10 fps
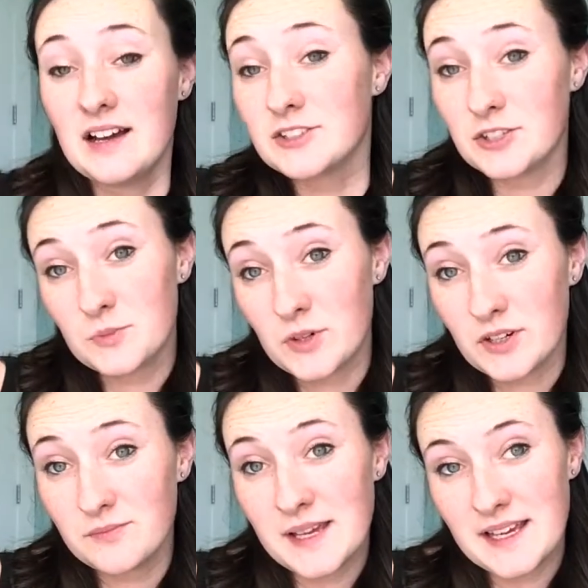so it was
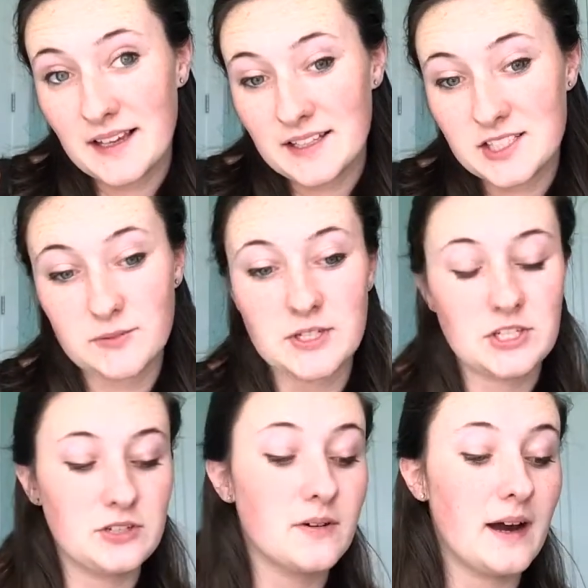more of making a
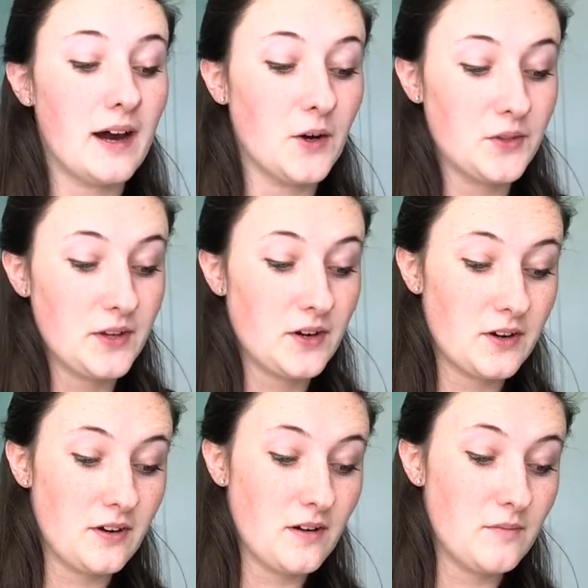switch to a
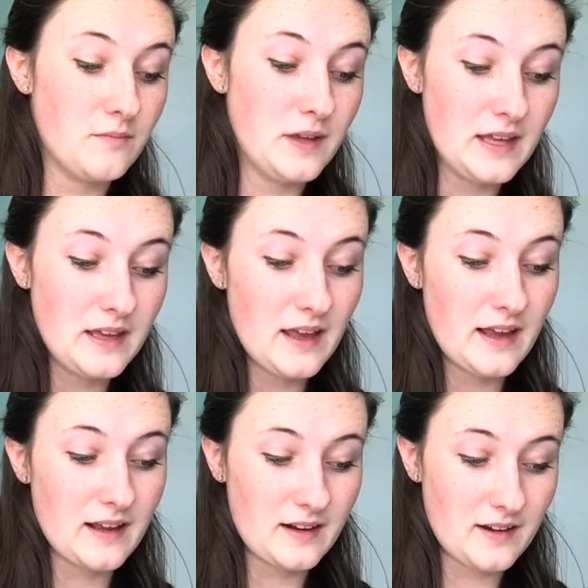healthier me,
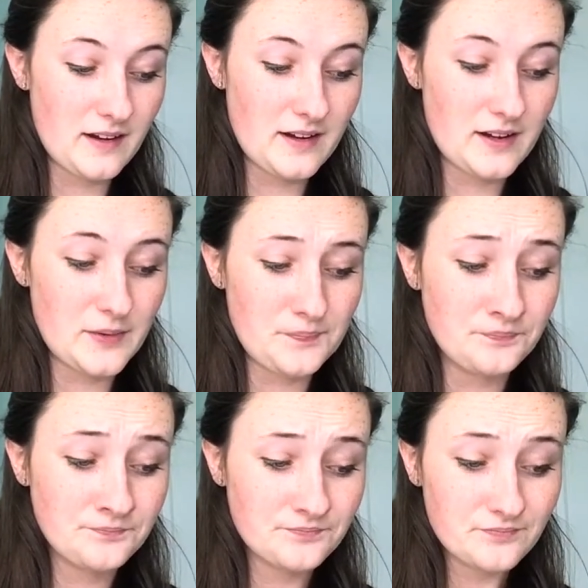and
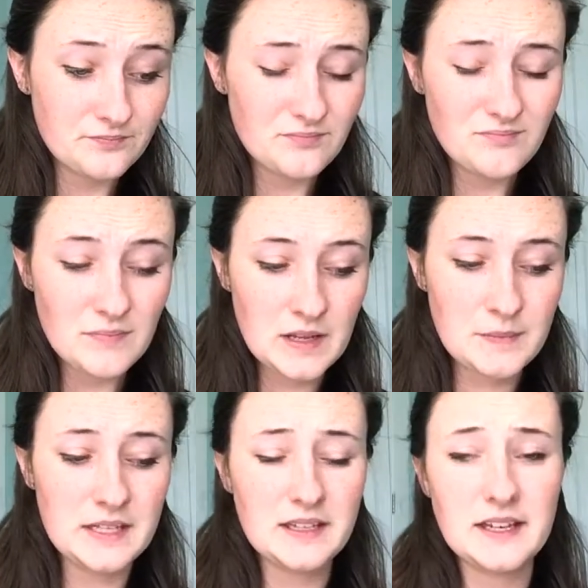
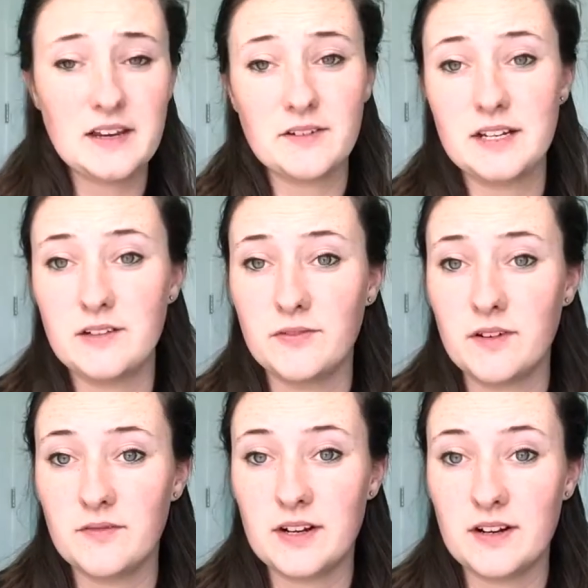mainly getting rid of
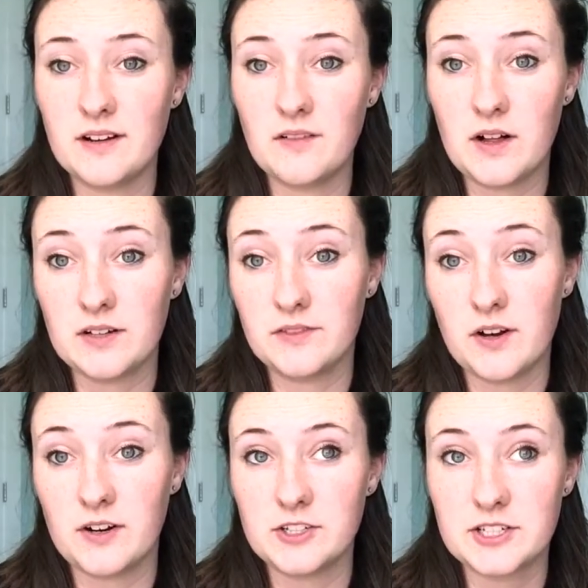a lot of the
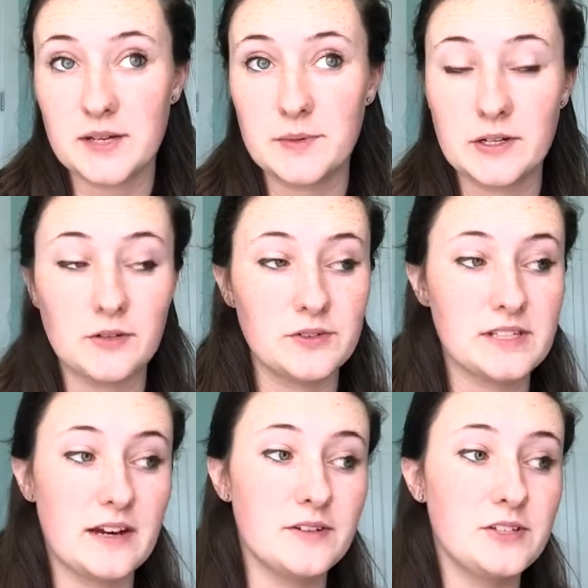harsh chemicals
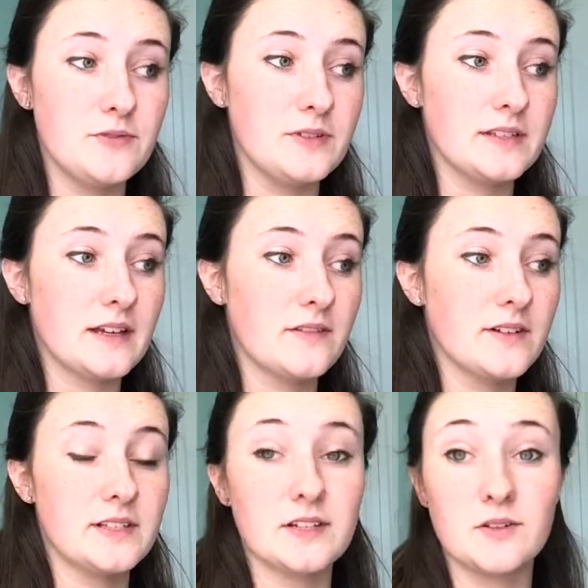that I was using
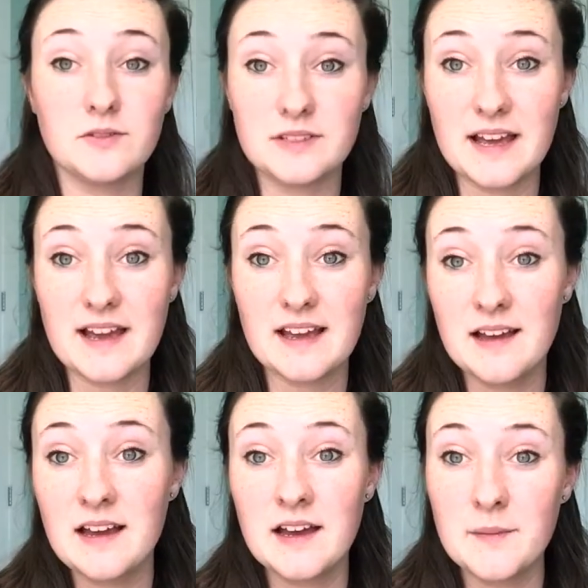every single day,
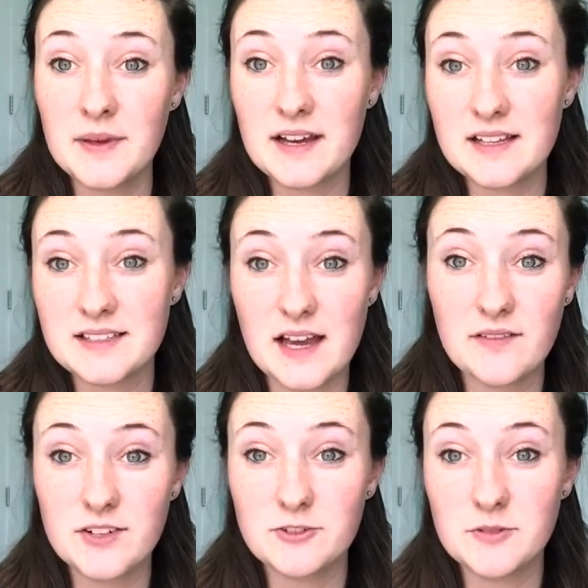because the
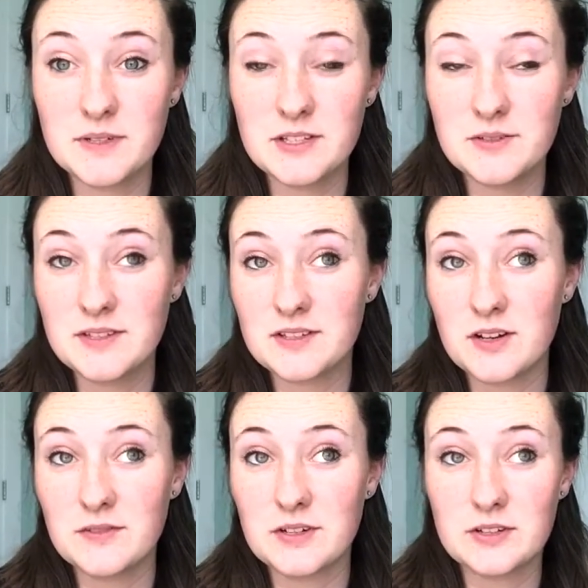average woman uses
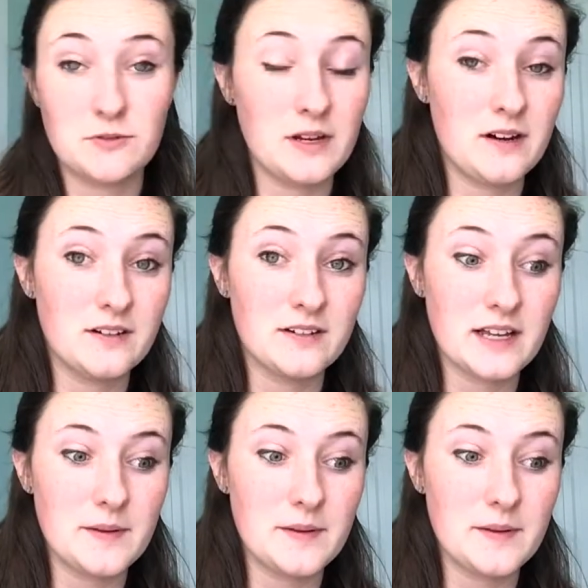over 300